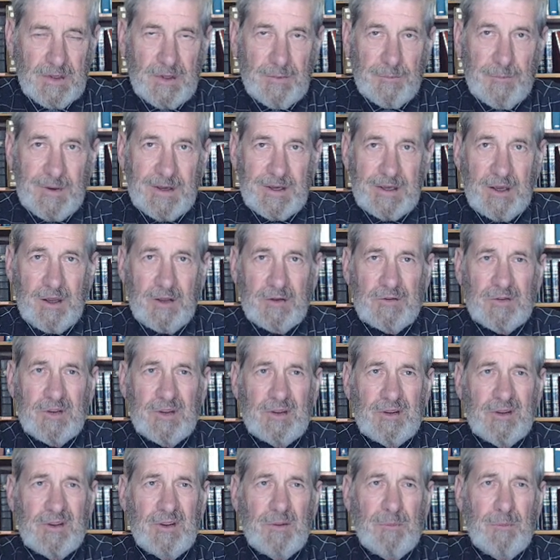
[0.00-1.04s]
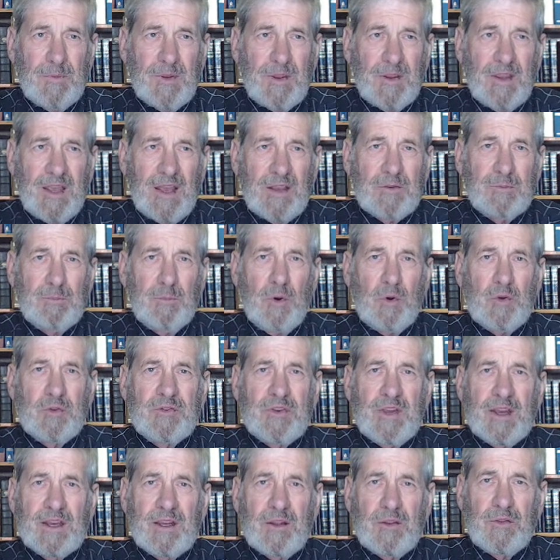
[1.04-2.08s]
it has
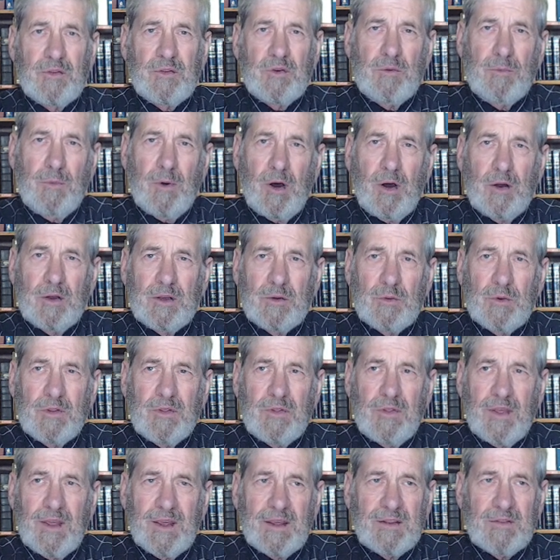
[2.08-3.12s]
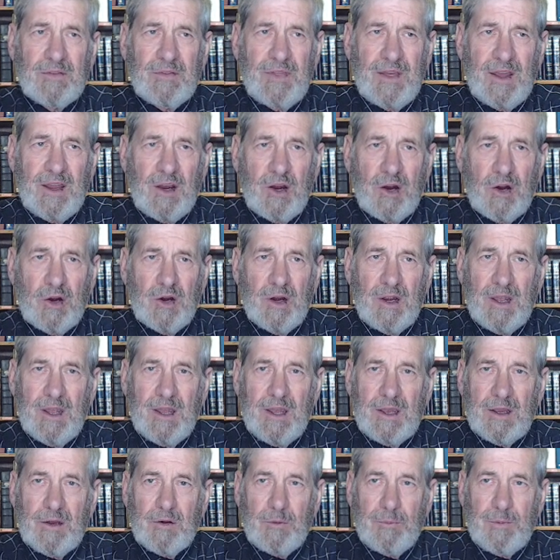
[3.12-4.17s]
Mosek and Thubal, you would think there
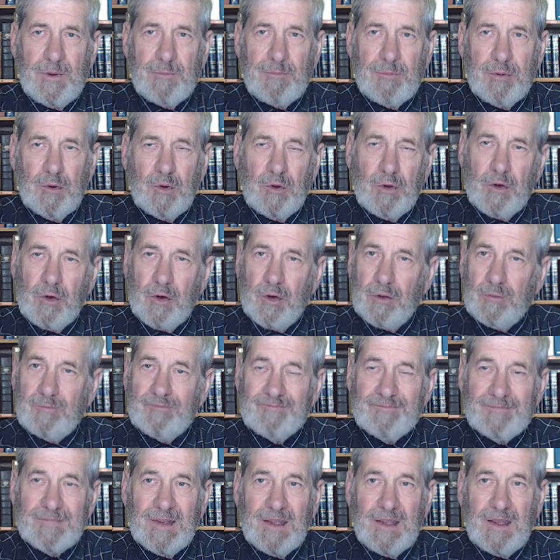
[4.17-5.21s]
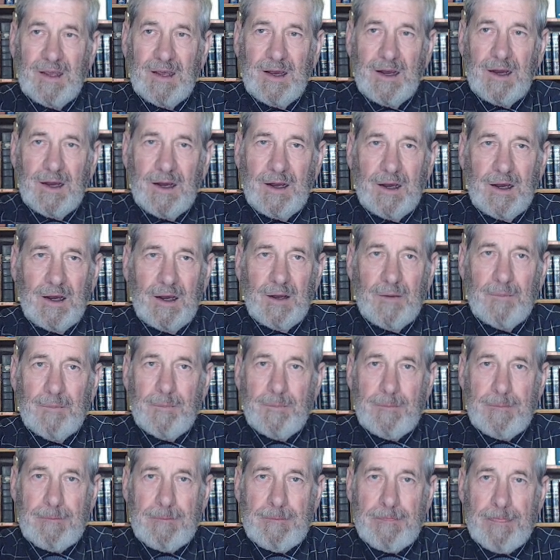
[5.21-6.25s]
it would be plural.
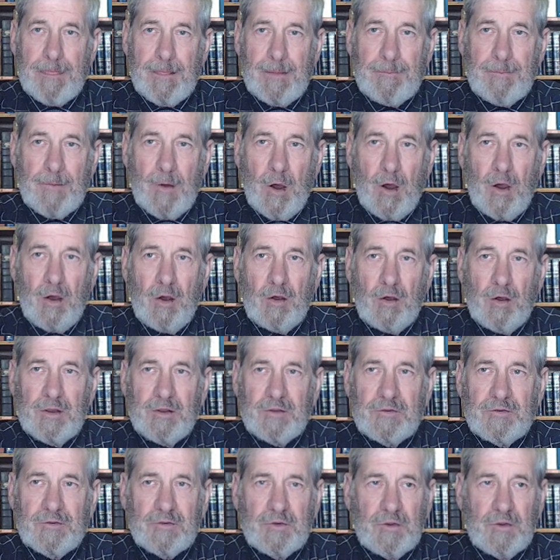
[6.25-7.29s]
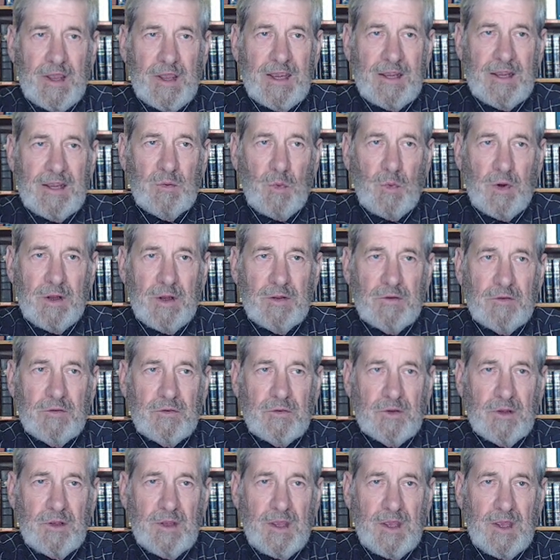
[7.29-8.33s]
All his slain
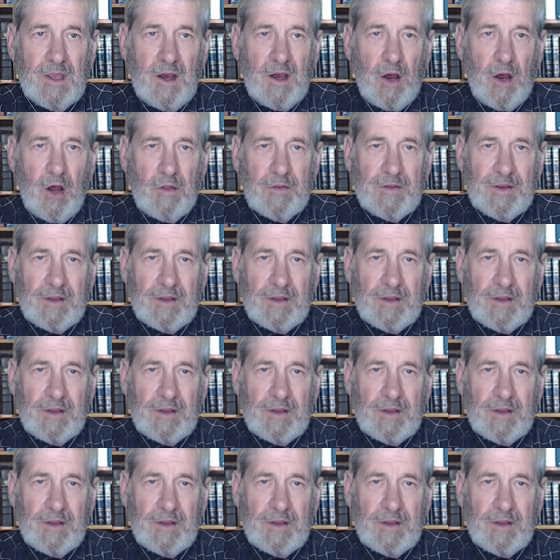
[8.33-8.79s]
ones, all the